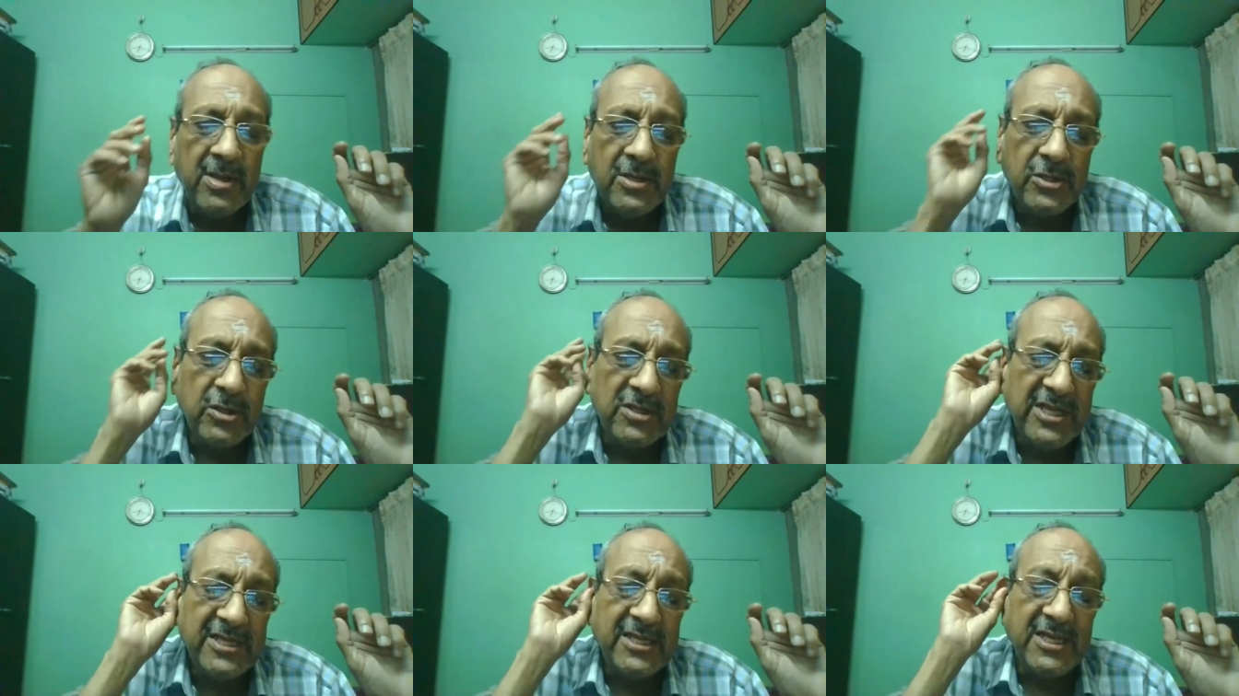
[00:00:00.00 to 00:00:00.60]
So
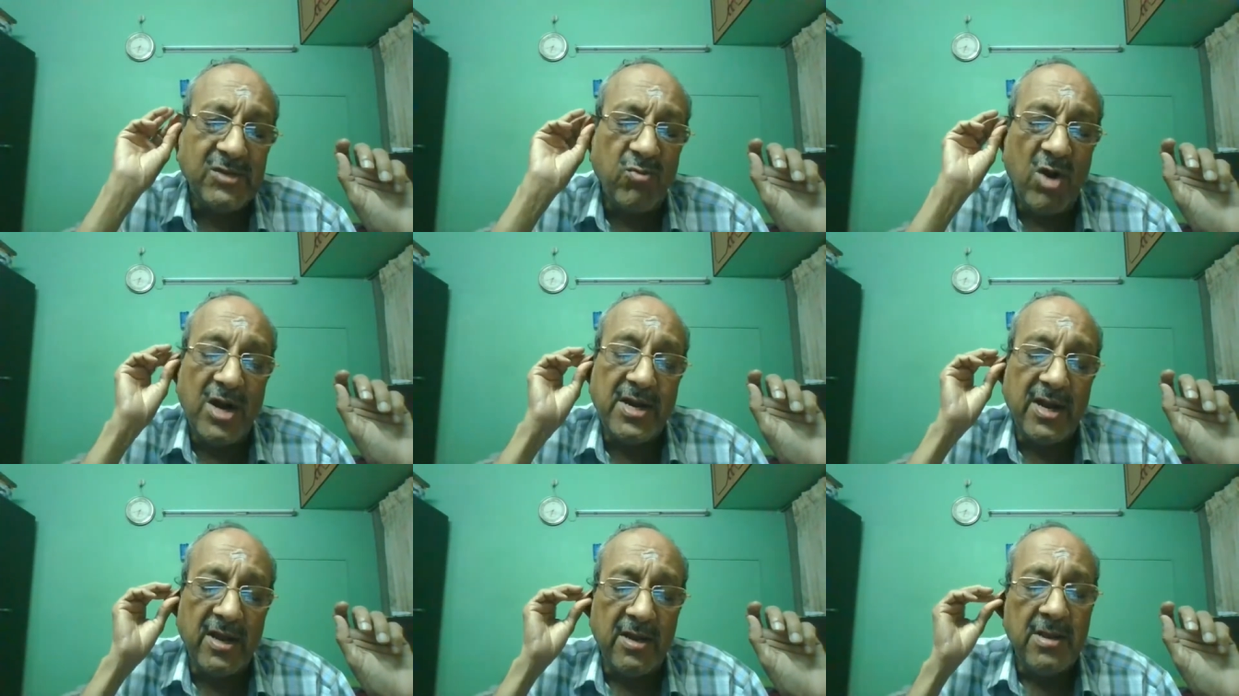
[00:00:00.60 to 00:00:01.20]
this is
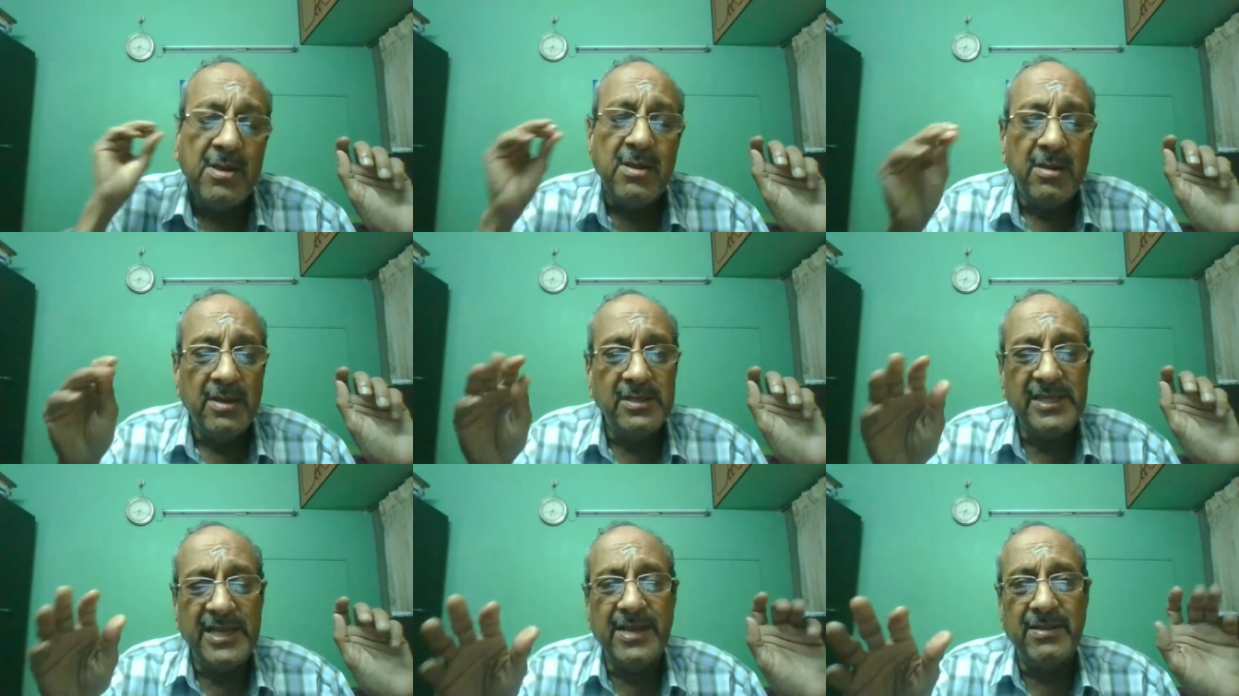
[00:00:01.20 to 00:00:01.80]
what
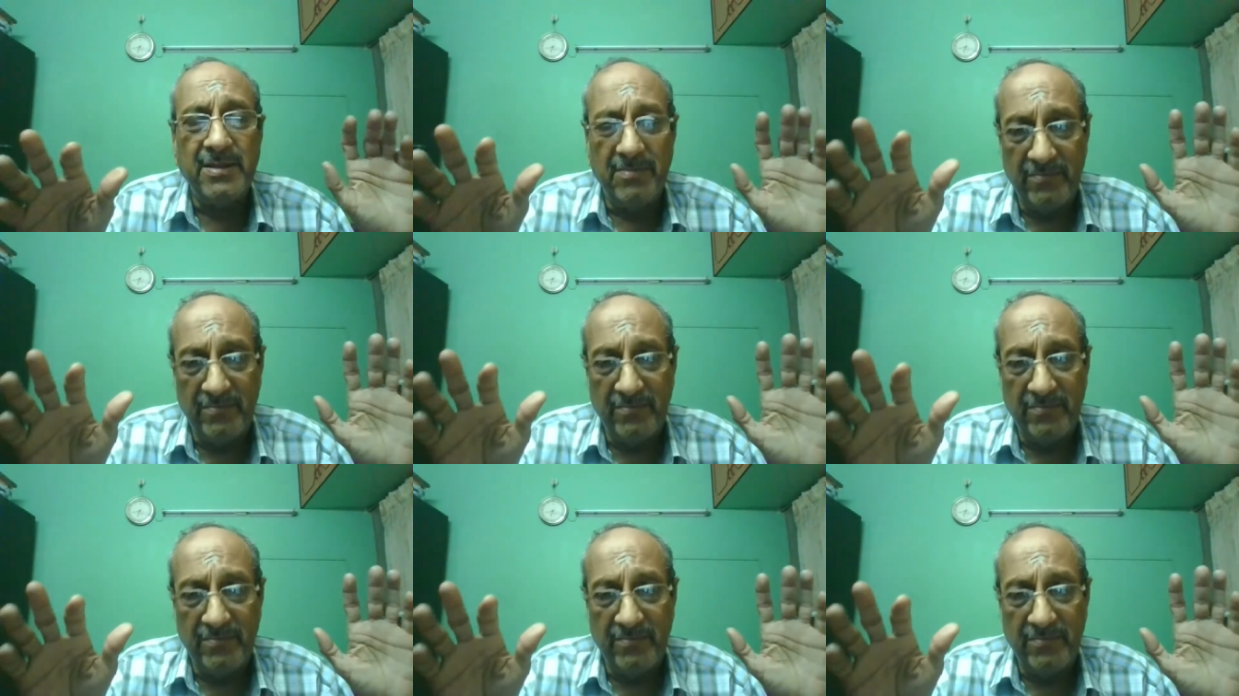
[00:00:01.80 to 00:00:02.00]
see